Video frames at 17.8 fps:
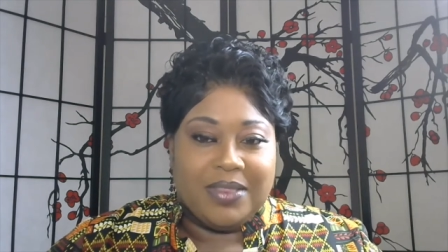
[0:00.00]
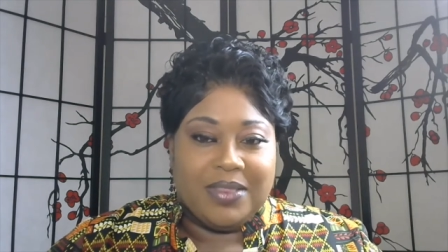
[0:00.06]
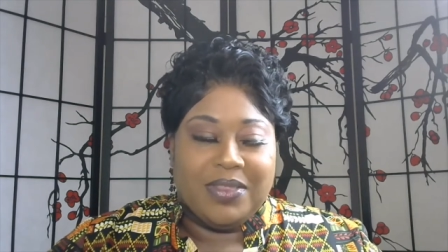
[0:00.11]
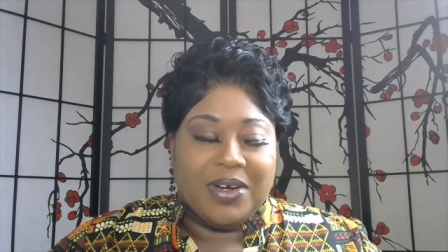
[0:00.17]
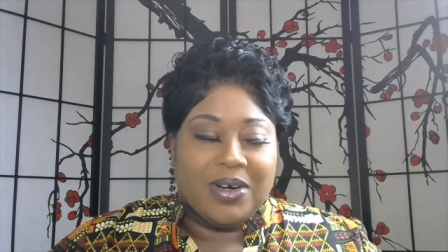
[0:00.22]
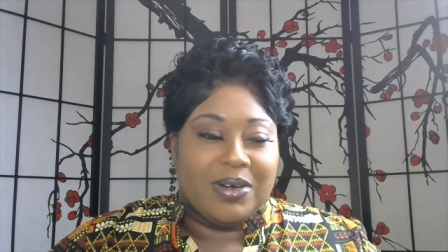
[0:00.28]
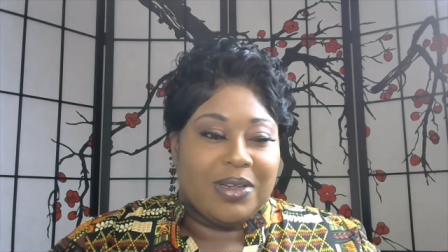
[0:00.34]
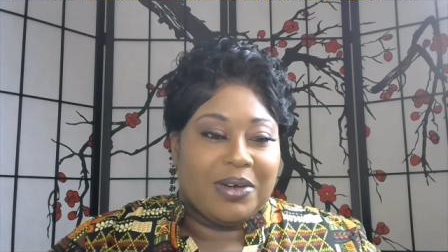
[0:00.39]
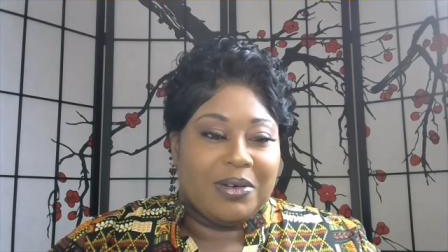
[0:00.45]

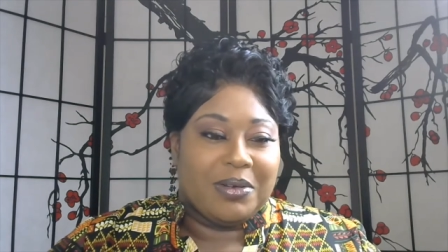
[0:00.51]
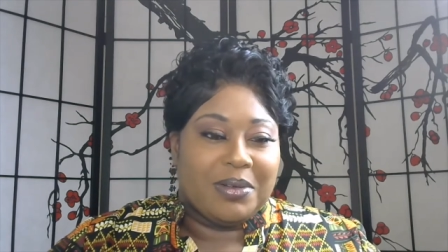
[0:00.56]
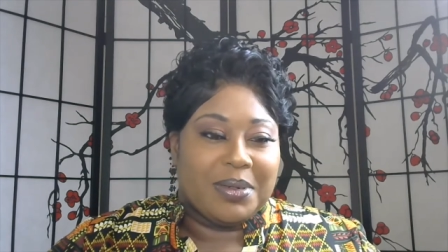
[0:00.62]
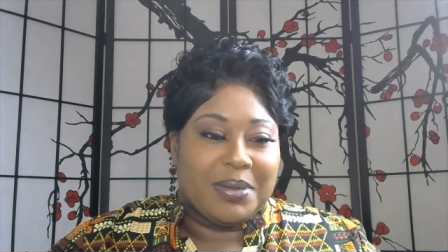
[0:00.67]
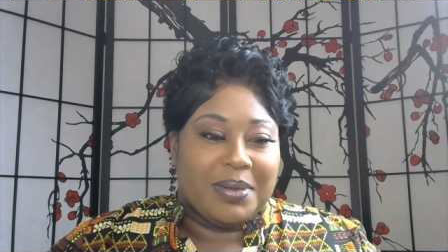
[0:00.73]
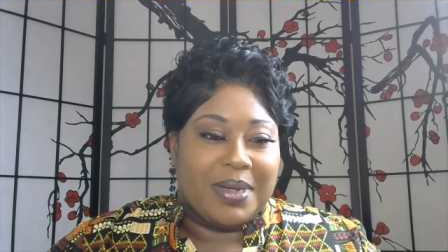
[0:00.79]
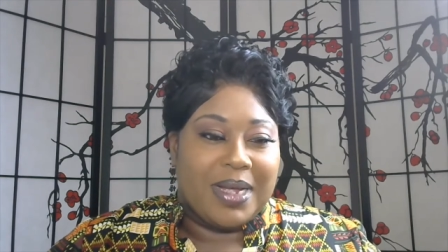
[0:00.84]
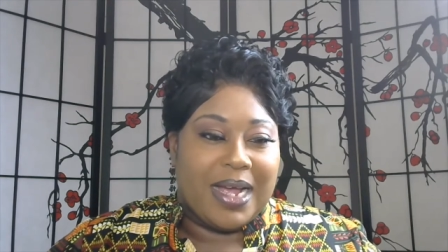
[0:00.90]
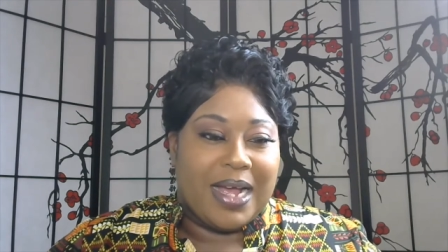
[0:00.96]
Their little
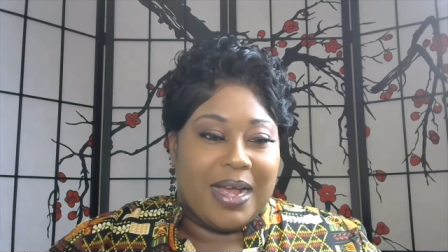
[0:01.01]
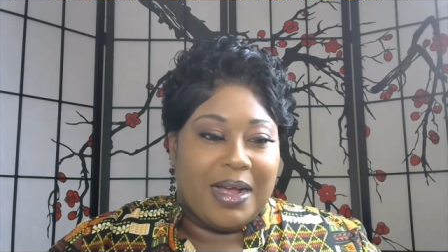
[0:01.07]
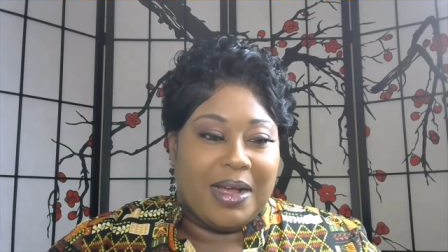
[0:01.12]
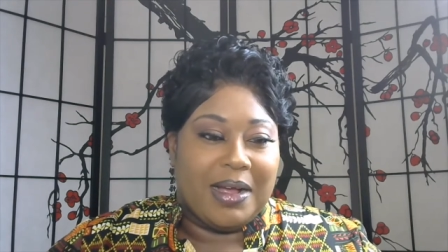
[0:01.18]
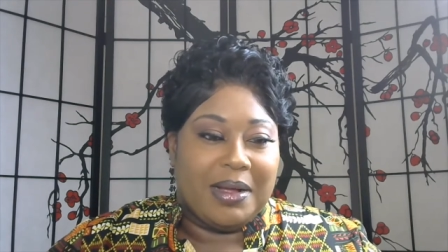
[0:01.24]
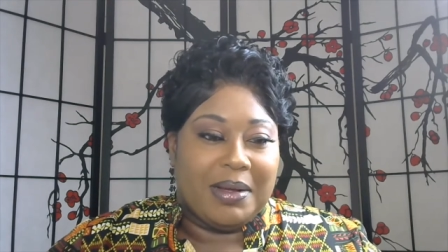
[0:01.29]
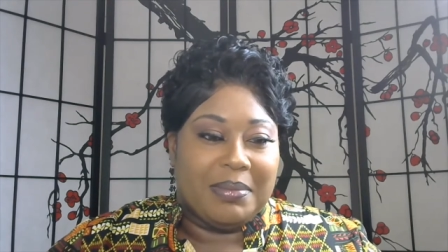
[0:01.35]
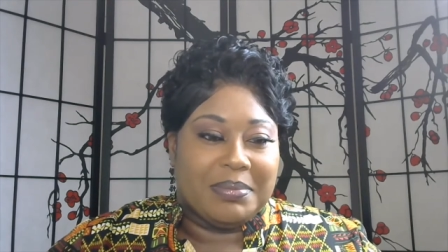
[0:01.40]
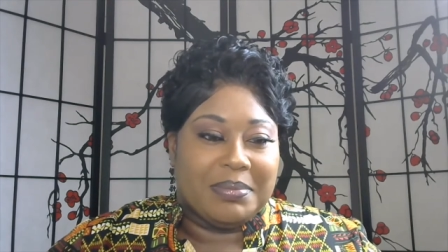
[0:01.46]

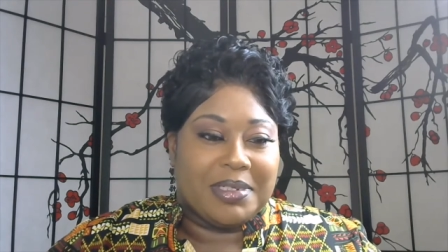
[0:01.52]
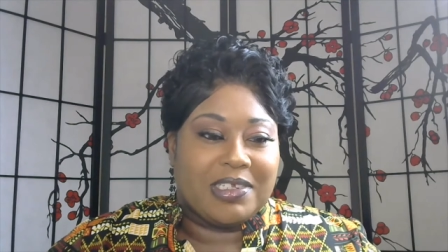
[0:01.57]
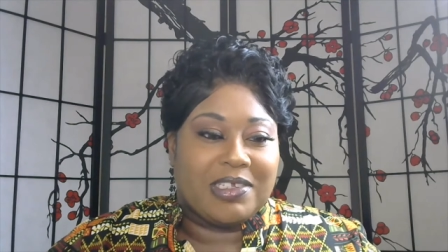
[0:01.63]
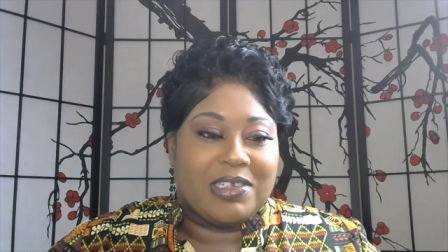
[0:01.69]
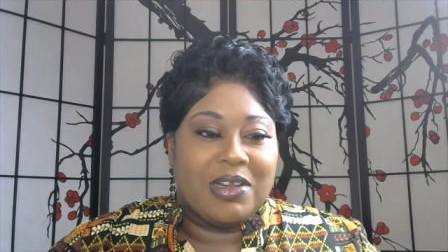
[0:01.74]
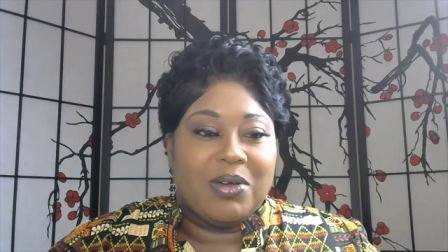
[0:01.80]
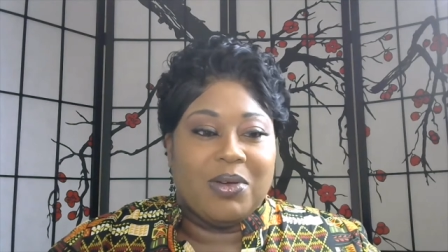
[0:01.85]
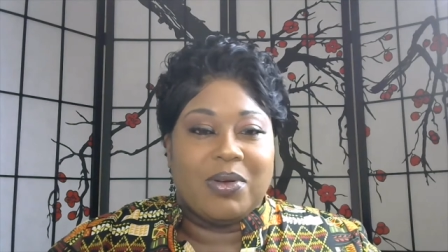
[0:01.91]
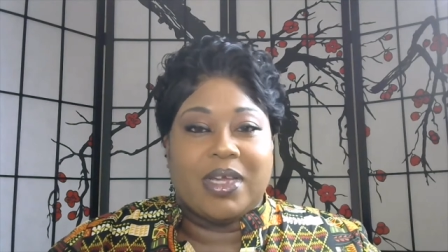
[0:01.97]

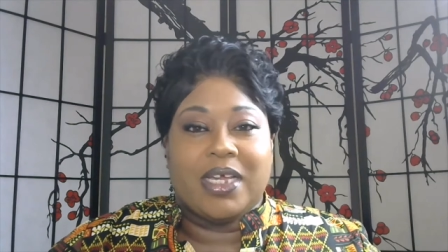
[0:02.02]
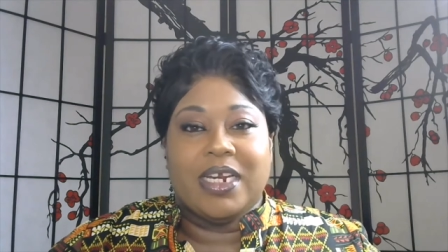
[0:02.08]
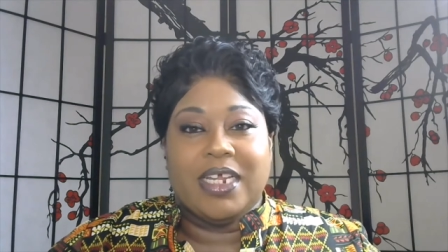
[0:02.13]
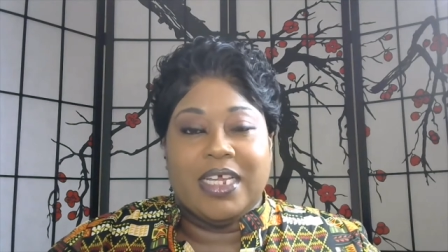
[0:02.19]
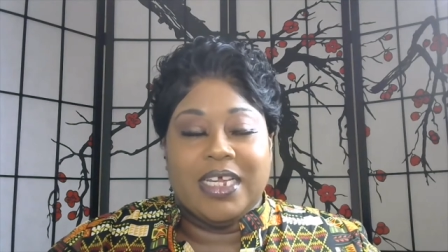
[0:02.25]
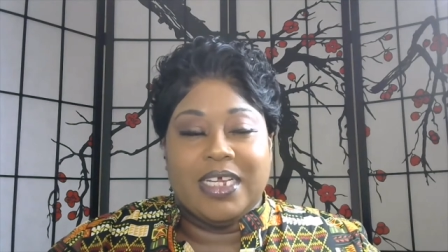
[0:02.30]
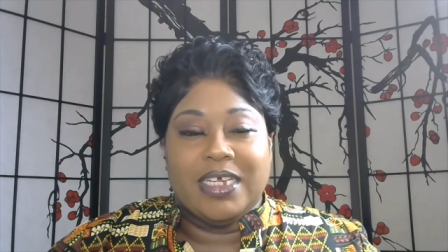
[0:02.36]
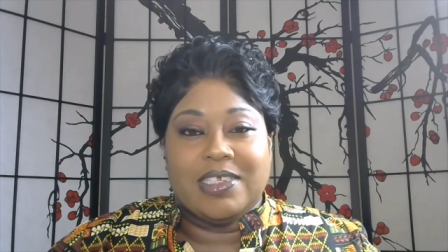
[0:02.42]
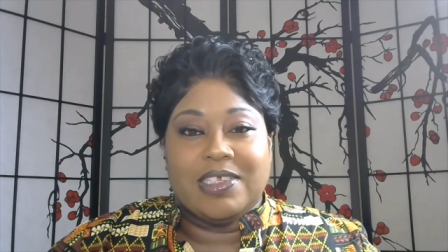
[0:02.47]
slogan
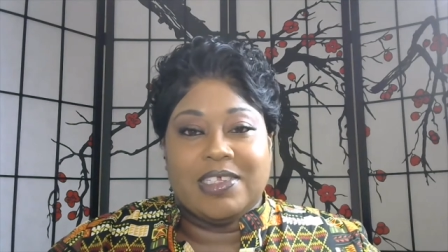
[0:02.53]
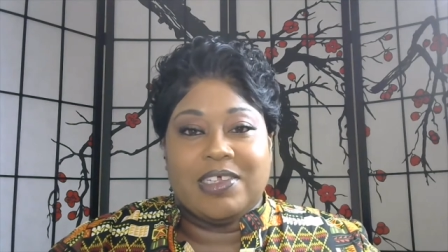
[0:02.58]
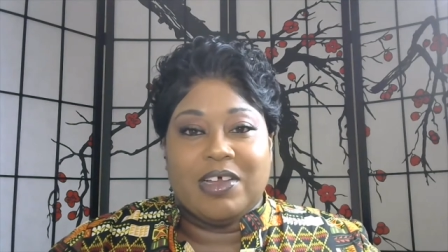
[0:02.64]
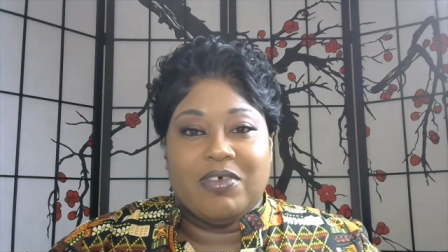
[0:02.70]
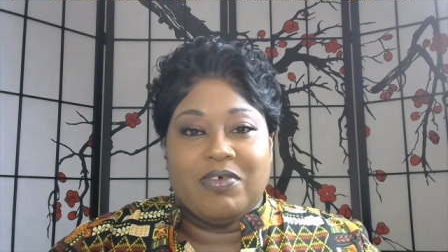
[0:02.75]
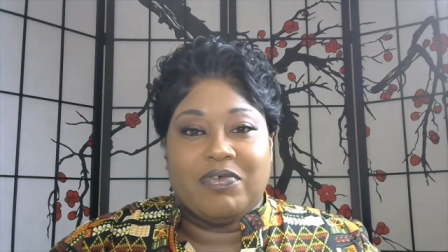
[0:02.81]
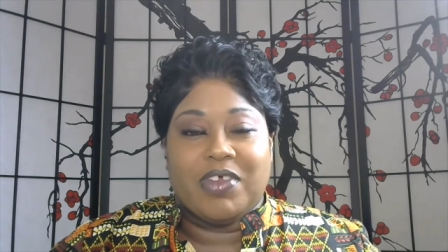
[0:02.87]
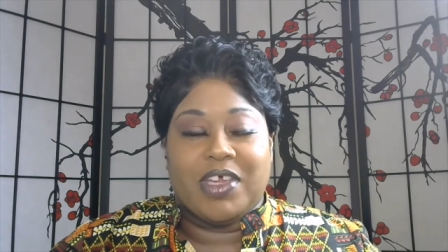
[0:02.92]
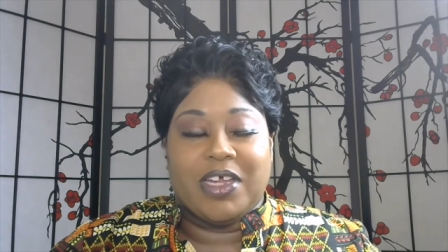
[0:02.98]
is
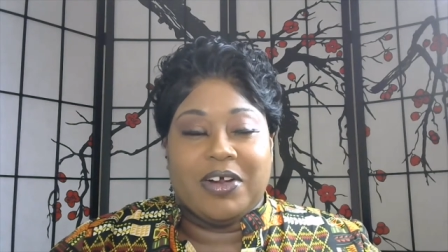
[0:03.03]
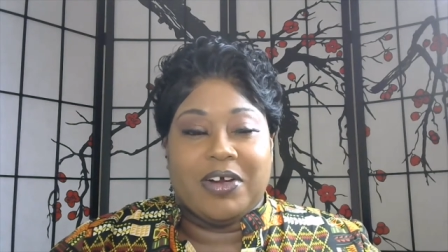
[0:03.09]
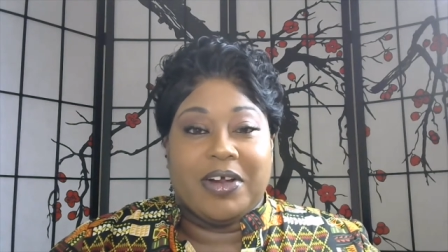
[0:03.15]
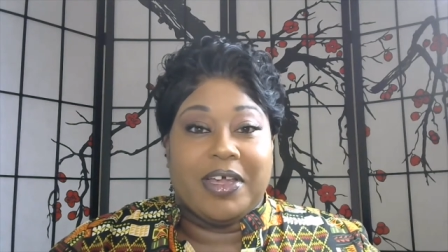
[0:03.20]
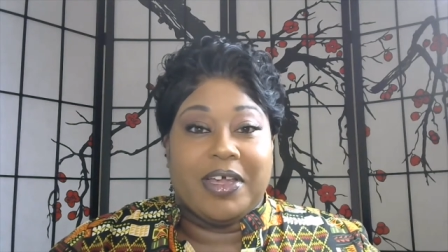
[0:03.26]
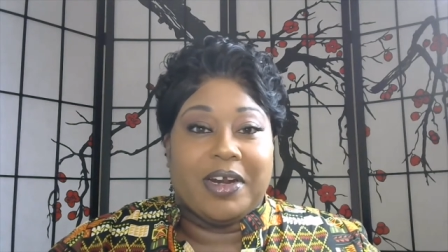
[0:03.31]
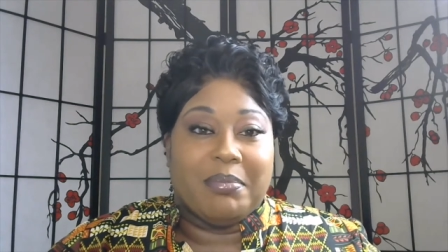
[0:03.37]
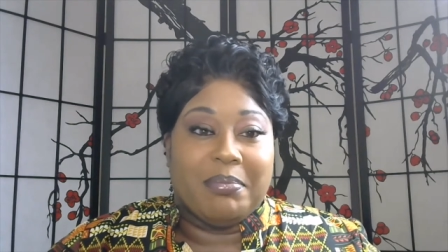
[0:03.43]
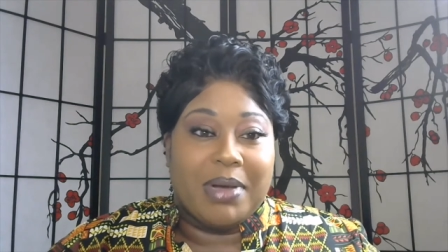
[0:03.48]
self-care
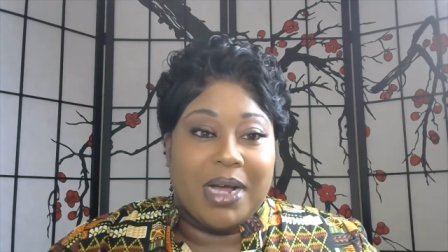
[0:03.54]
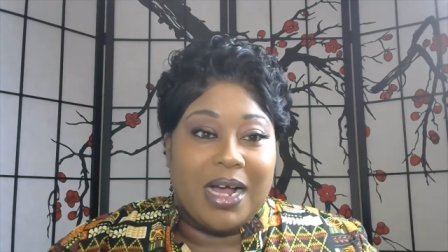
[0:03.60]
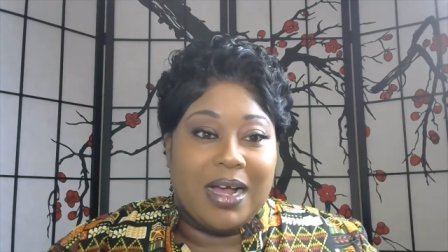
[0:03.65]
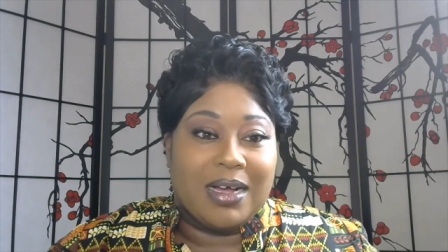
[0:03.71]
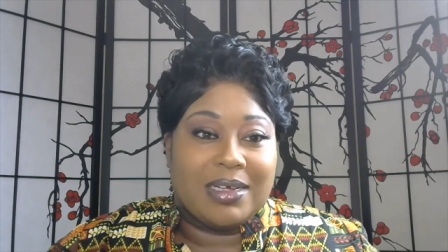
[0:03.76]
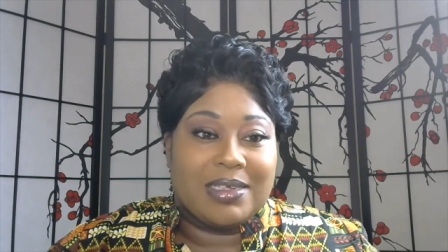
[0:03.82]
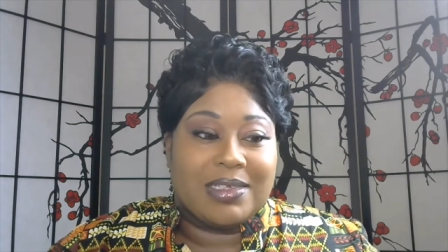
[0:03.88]
in a box.